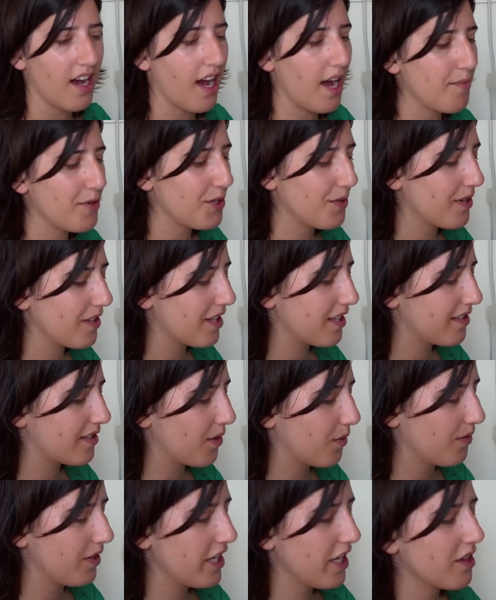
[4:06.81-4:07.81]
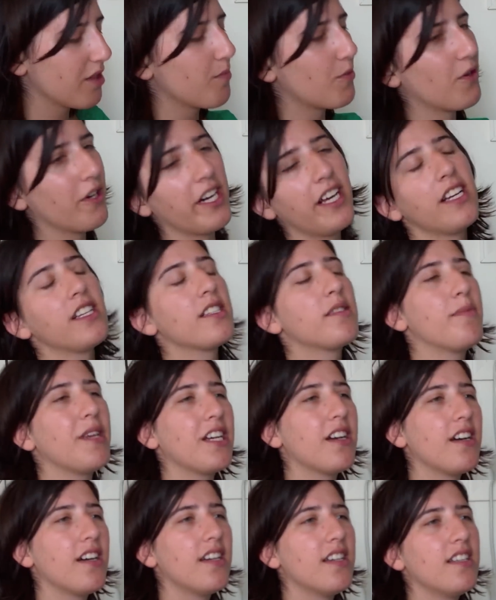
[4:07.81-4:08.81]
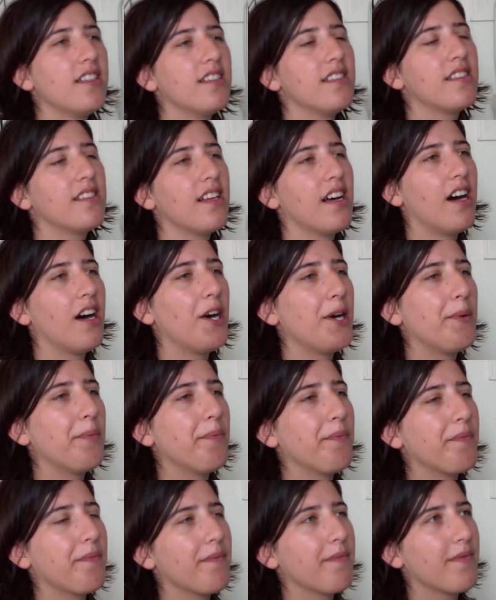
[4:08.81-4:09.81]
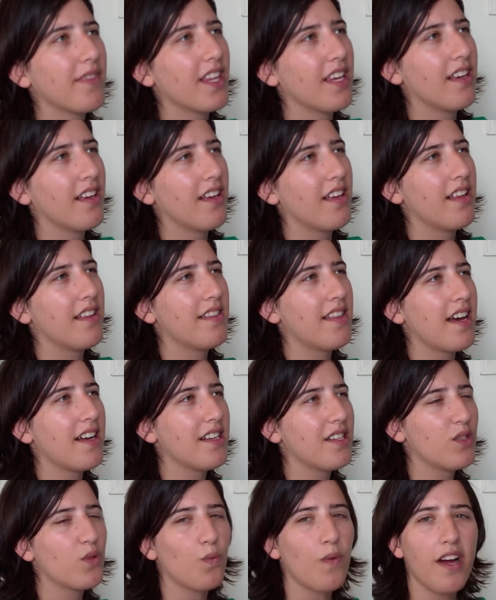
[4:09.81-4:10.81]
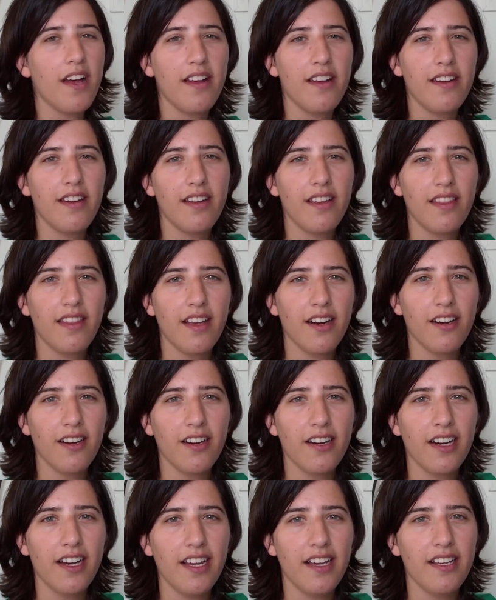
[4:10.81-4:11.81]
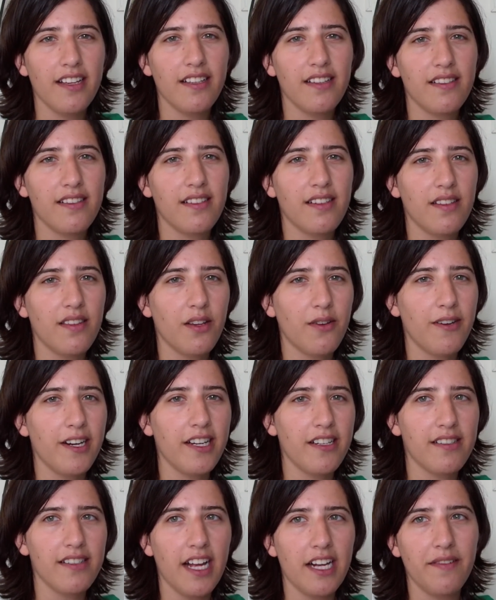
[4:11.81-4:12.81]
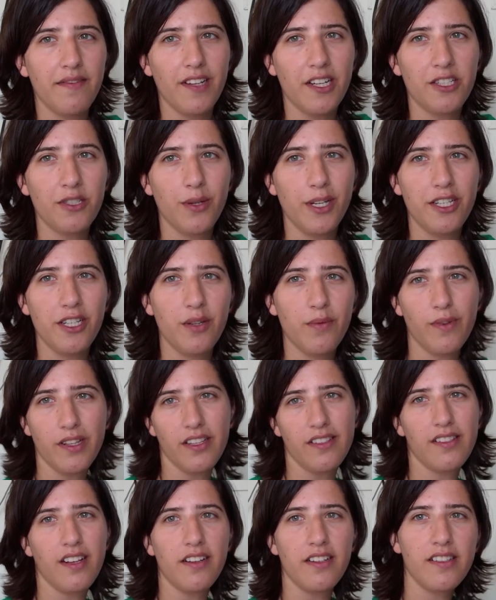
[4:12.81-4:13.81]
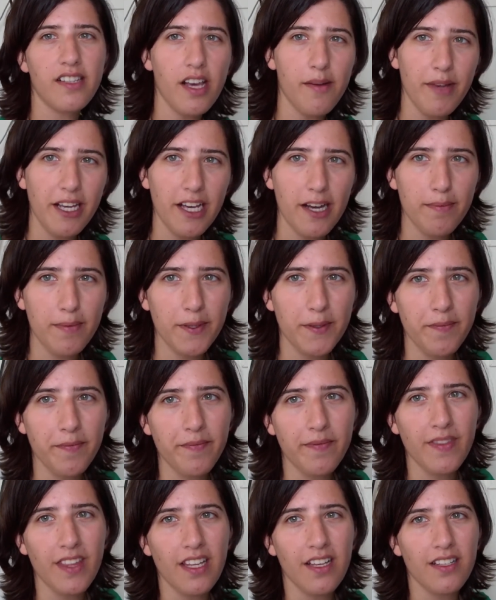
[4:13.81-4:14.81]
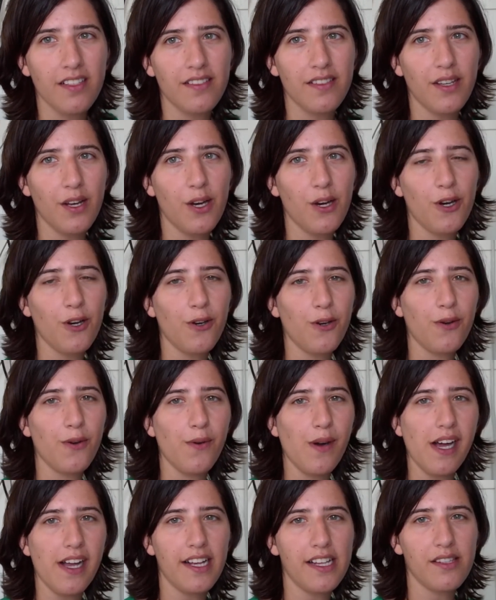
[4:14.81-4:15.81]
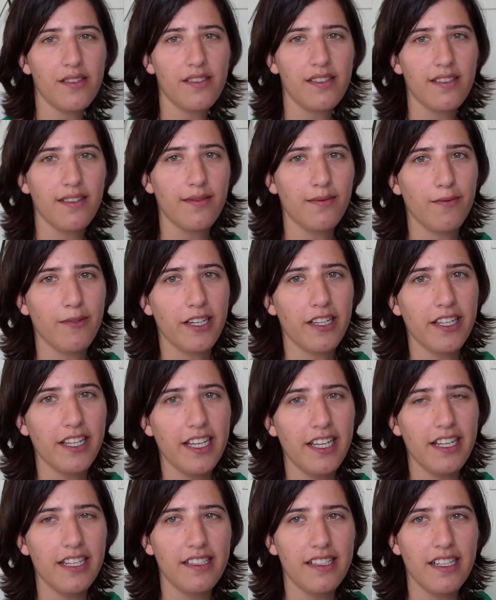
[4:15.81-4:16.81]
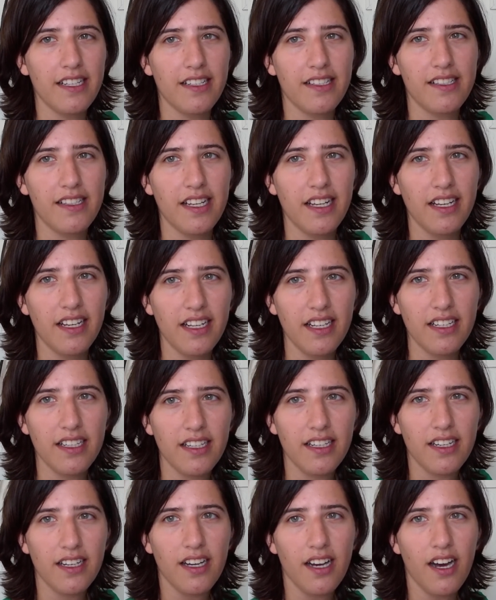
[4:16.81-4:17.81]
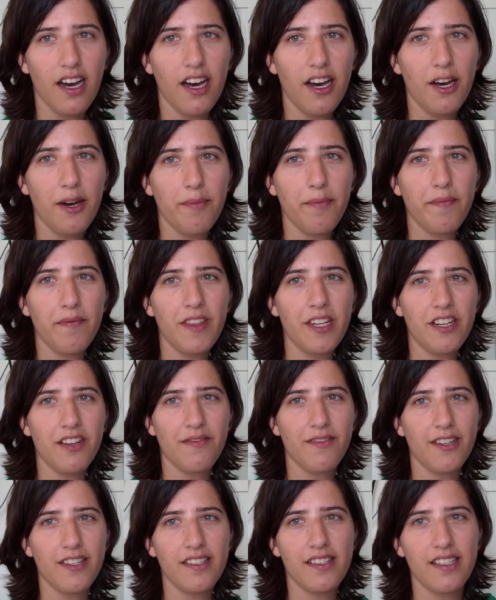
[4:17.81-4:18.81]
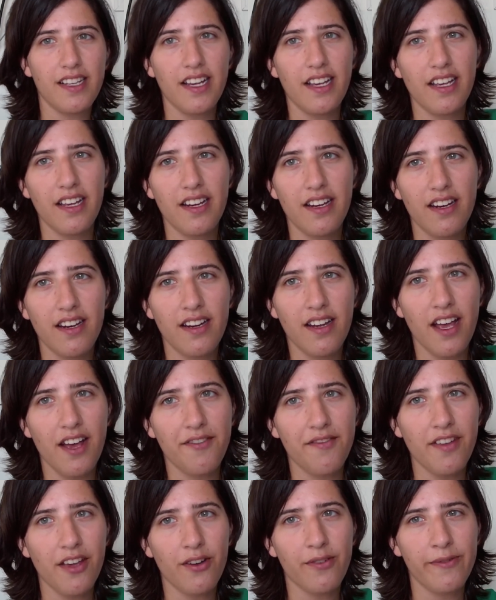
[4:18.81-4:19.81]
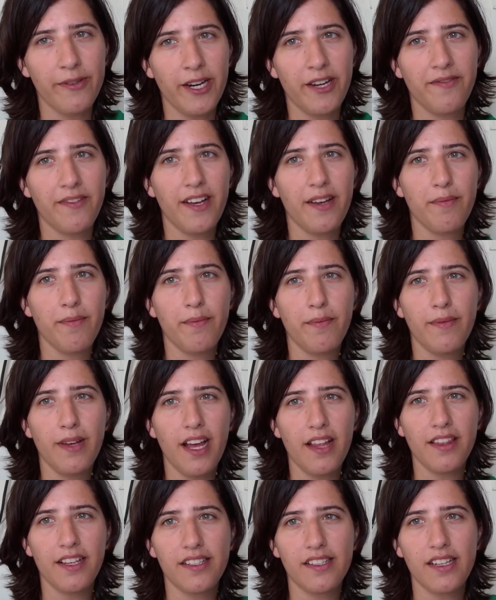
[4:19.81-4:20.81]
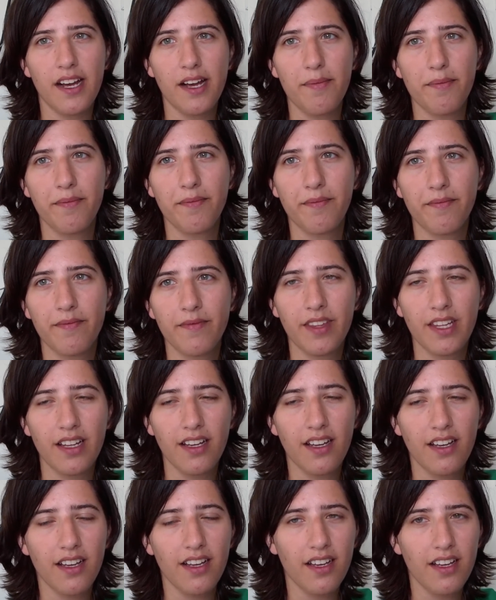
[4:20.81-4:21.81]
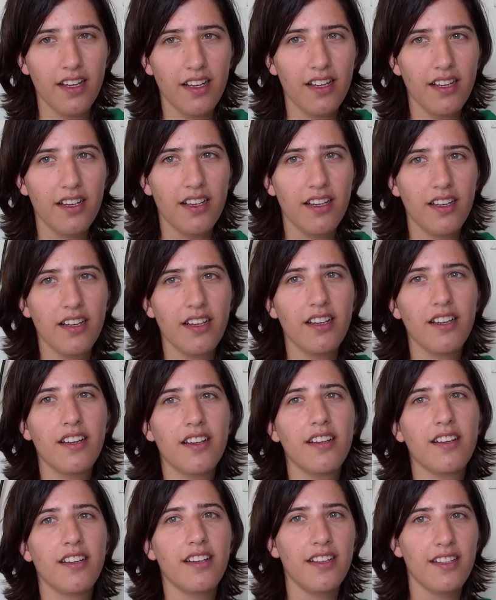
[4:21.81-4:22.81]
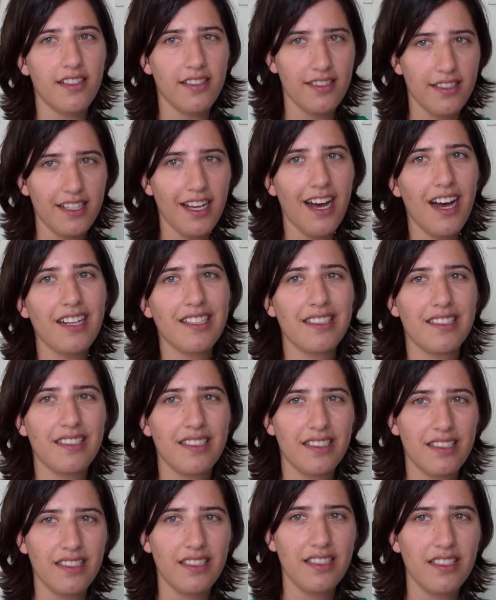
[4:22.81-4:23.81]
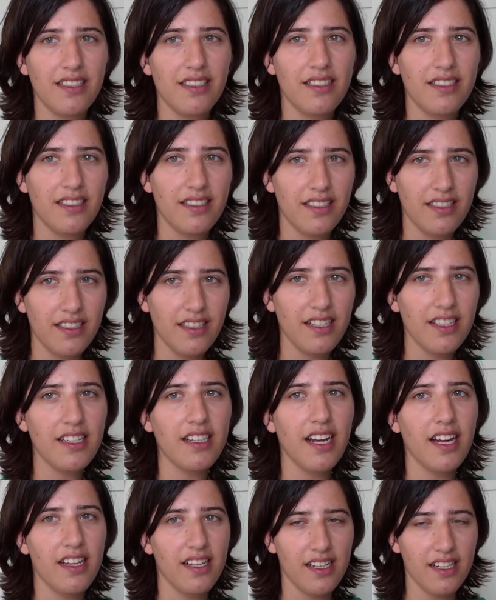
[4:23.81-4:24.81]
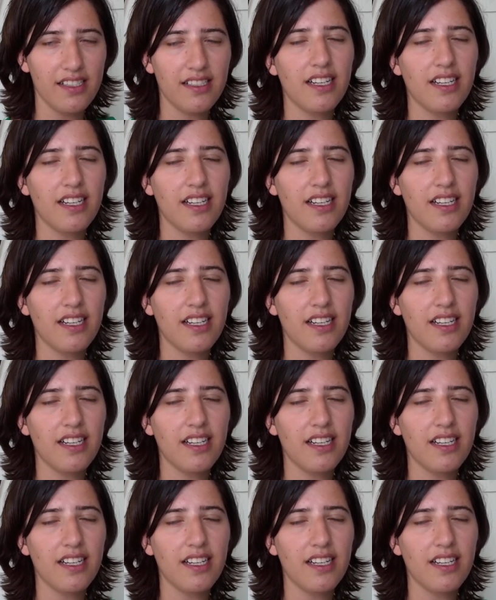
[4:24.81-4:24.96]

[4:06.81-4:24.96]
I'm doing this only in the mornings because that is when there is the greatest light fluctuation, when the sun is coming up. So it's really easy to see the difference in FeO/FM. So you see a change as opposed to if you did it during the daytime, it'd just be pretty much a static reading?